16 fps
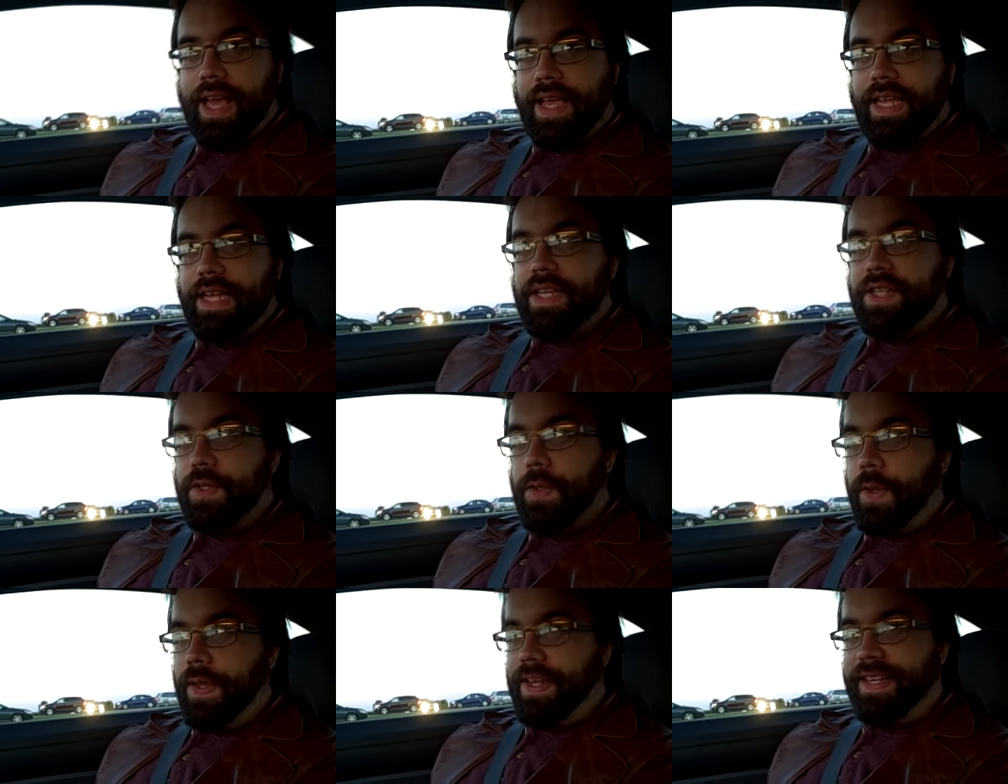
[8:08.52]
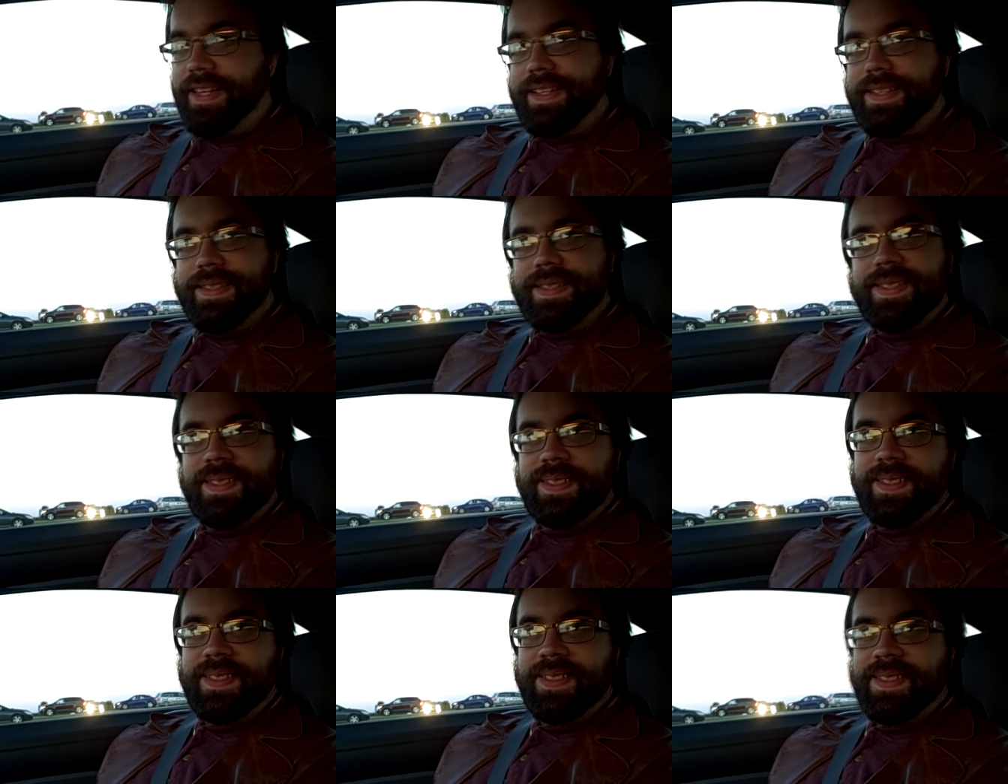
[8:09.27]
I enjoyed it. That's
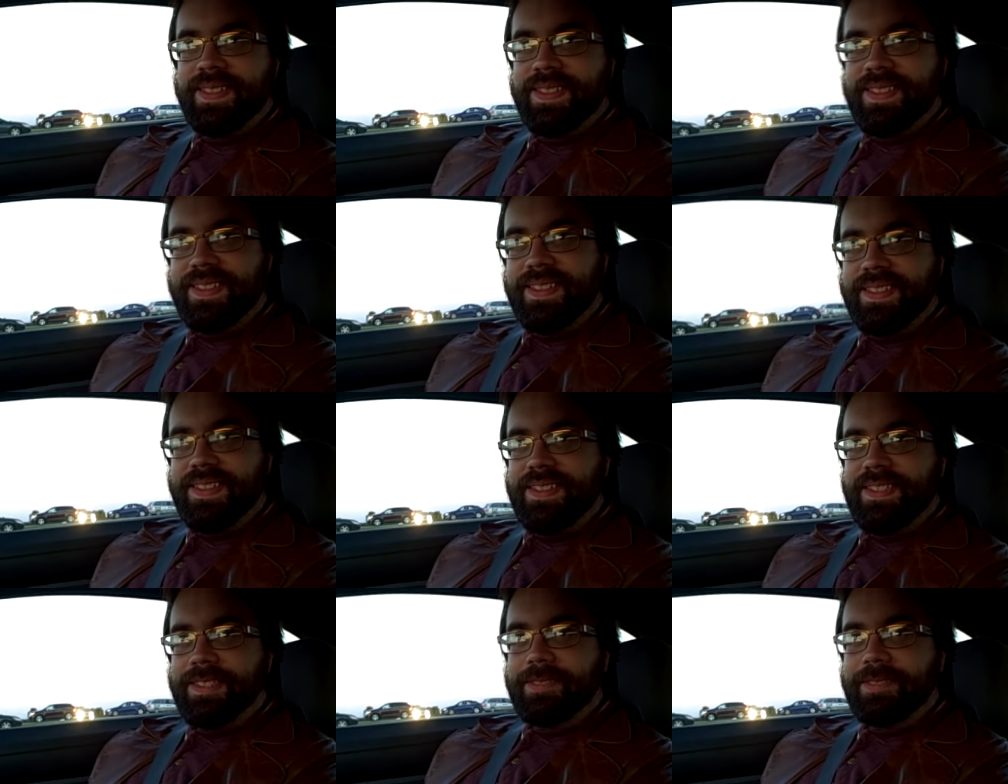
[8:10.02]
a good word.